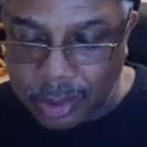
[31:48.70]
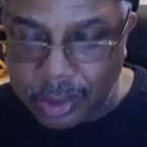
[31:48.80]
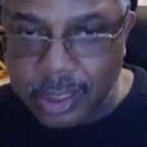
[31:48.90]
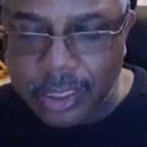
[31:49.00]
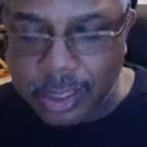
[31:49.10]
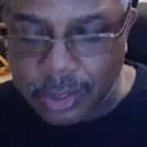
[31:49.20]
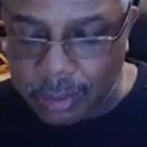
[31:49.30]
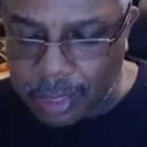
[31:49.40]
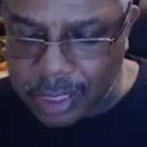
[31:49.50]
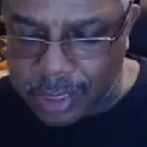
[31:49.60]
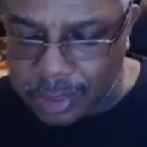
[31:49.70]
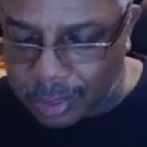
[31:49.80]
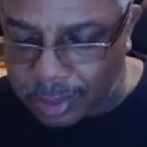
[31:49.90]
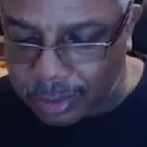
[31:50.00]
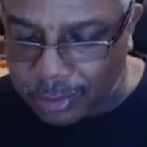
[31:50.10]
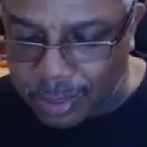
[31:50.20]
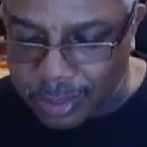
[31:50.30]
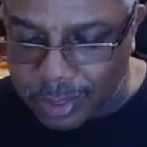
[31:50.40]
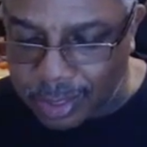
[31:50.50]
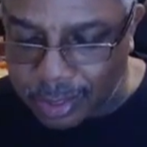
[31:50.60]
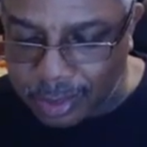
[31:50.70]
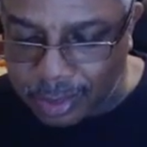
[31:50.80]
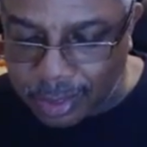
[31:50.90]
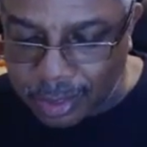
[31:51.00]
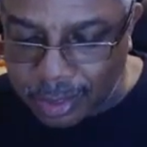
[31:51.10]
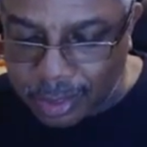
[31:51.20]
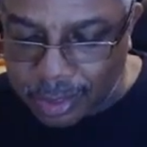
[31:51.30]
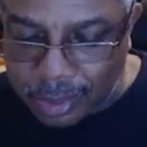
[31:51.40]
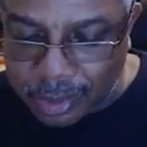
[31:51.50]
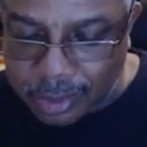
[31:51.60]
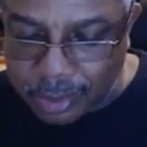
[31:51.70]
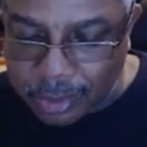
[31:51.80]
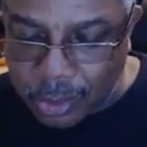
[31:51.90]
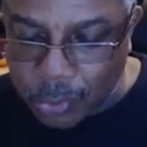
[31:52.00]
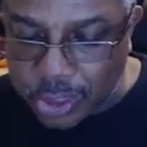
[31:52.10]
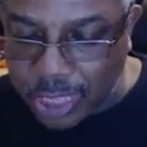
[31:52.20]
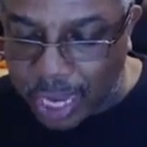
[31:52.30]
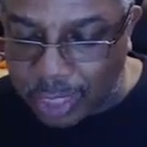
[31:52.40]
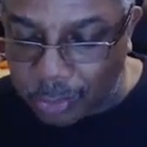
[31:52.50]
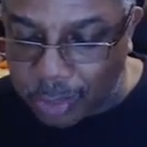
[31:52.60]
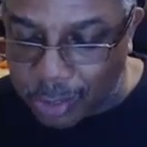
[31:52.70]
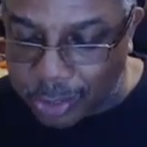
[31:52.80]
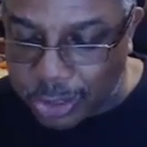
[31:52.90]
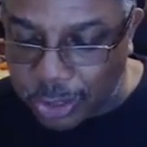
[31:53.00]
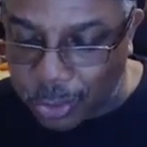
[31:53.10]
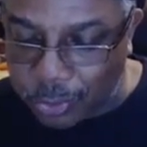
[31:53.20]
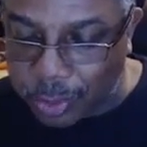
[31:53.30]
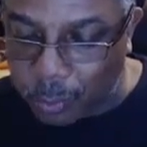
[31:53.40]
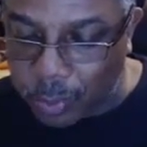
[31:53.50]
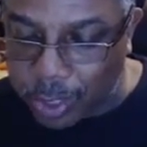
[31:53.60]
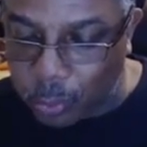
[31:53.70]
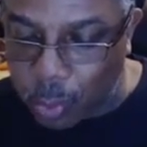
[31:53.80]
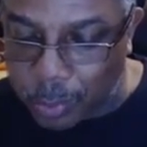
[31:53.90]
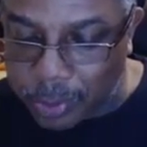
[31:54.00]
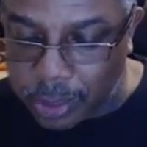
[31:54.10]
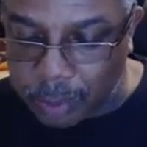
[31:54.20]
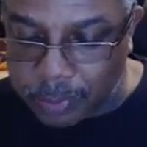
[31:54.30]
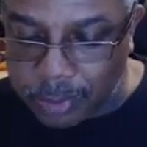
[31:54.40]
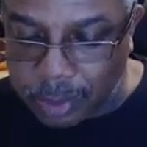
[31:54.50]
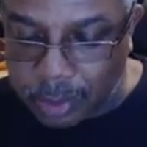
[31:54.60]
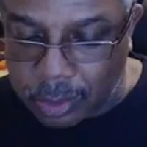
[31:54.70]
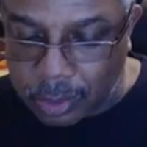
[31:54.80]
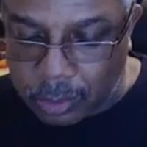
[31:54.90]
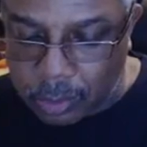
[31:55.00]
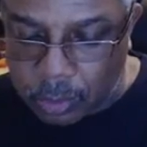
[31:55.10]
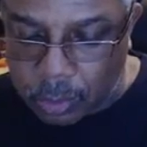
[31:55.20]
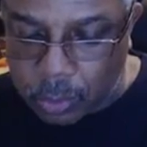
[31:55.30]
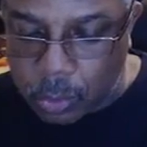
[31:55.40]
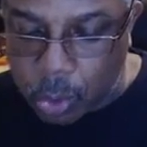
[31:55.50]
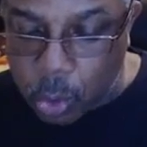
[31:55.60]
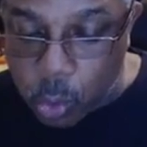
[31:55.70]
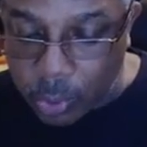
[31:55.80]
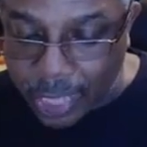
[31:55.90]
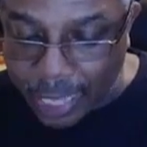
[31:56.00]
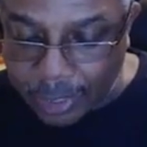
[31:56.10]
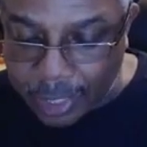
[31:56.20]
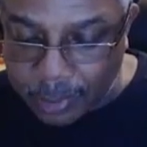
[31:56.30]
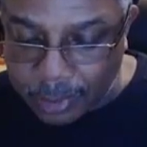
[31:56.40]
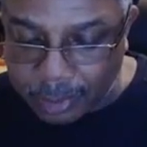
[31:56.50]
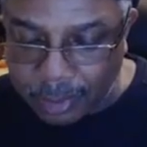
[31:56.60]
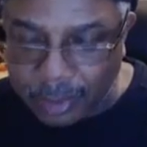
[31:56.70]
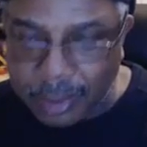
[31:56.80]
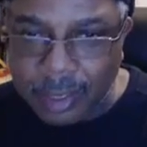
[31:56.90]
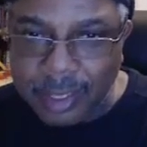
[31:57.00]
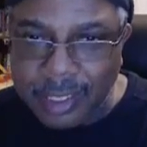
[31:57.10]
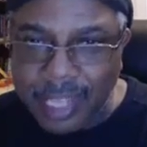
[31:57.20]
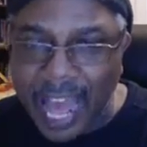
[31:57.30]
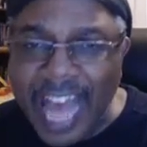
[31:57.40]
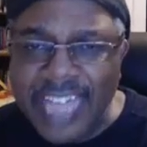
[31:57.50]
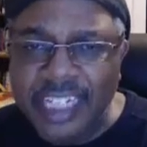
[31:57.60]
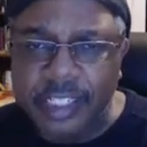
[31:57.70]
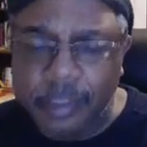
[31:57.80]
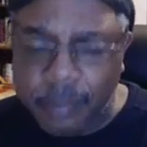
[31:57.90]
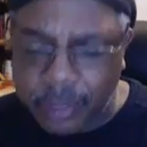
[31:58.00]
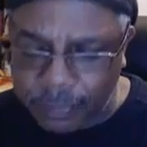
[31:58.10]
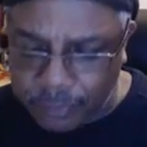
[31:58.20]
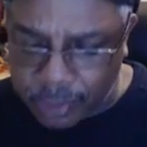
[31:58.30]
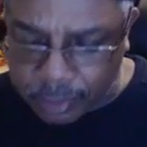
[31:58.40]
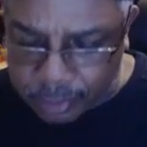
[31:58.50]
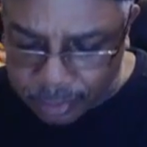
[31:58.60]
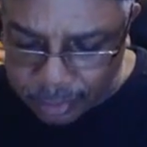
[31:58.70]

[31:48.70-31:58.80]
"This shit is crazy," Low Dog said. Tony shot Low Dog in the shoulder and the woman yelped. "Who, goddammit?" "I did, motherfucker."